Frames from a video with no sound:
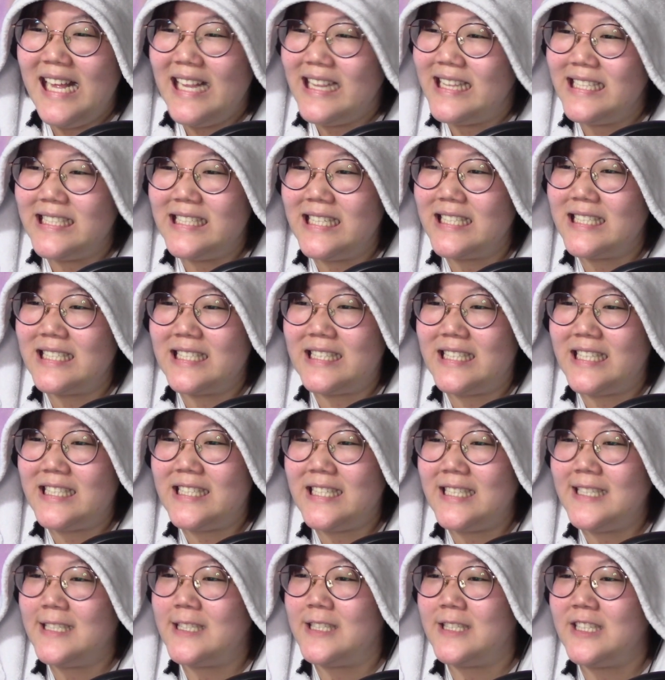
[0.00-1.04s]
this is this
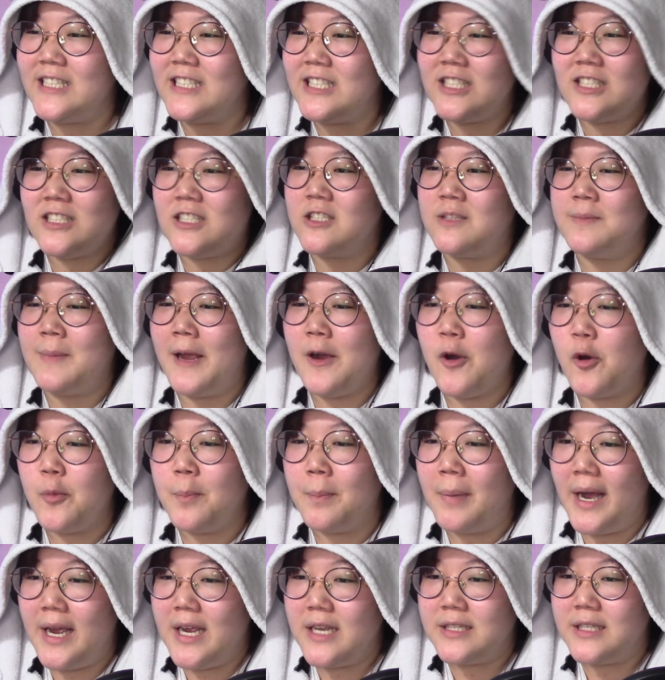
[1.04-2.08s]
is this is just my own
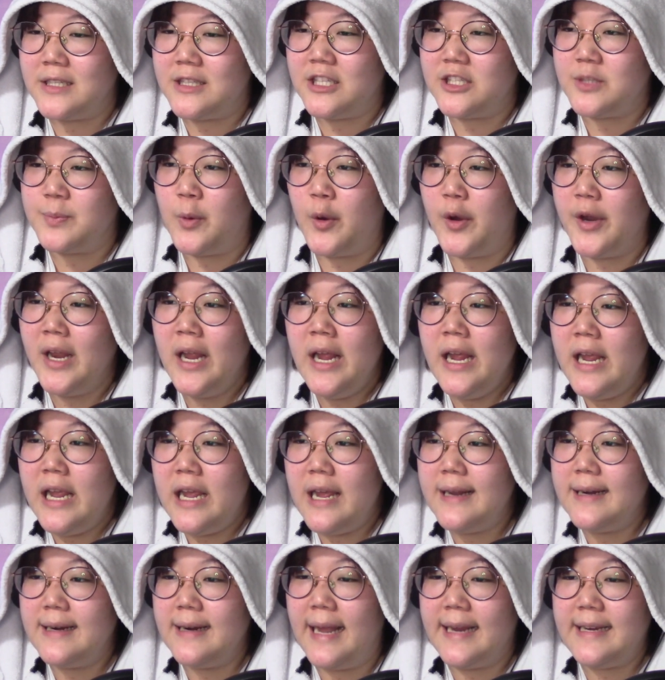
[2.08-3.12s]
bias at this point.
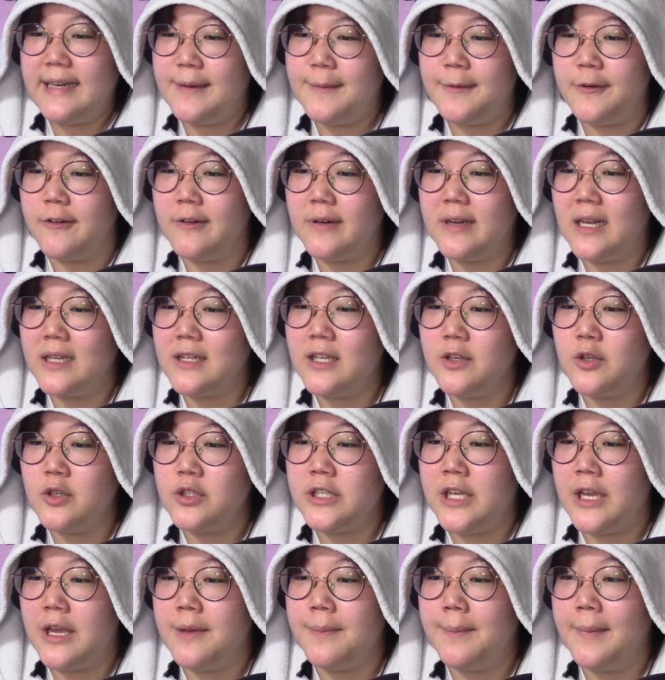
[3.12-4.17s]
Like
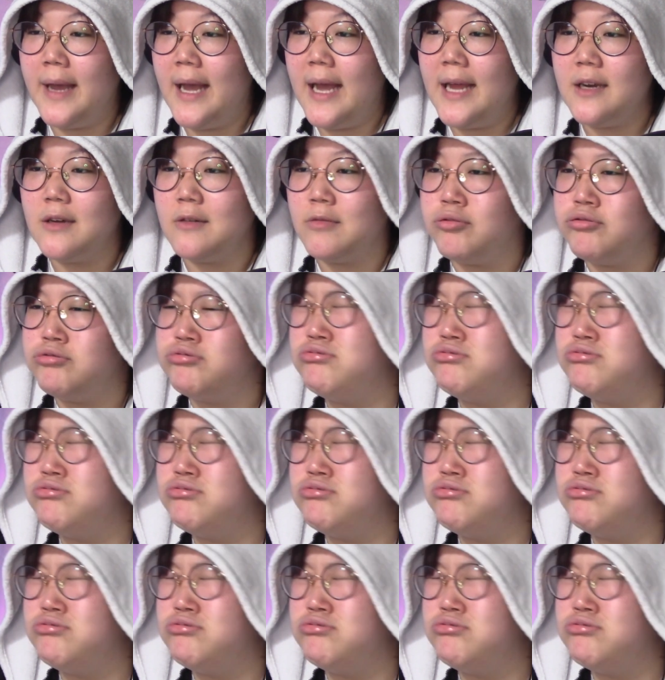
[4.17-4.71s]
Katekyoshi Hitman. Oh,